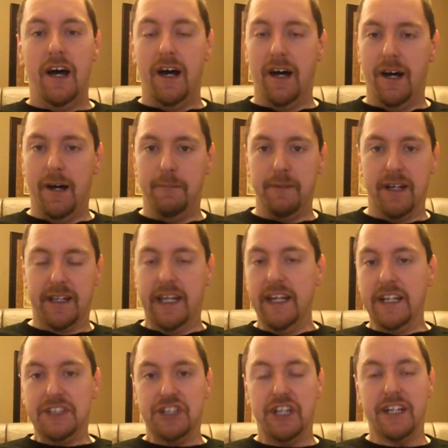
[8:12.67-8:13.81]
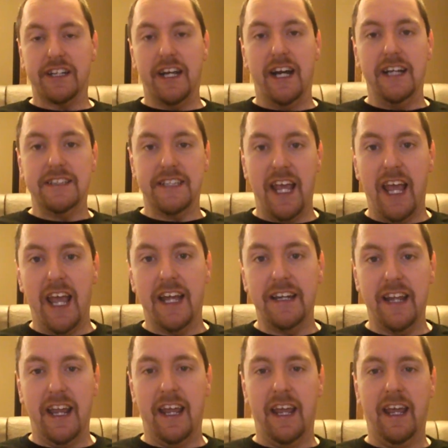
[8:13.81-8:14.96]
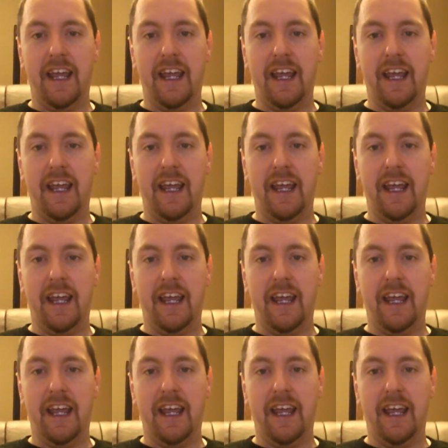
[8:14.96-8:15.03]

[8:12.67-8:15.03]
ketogenic diets and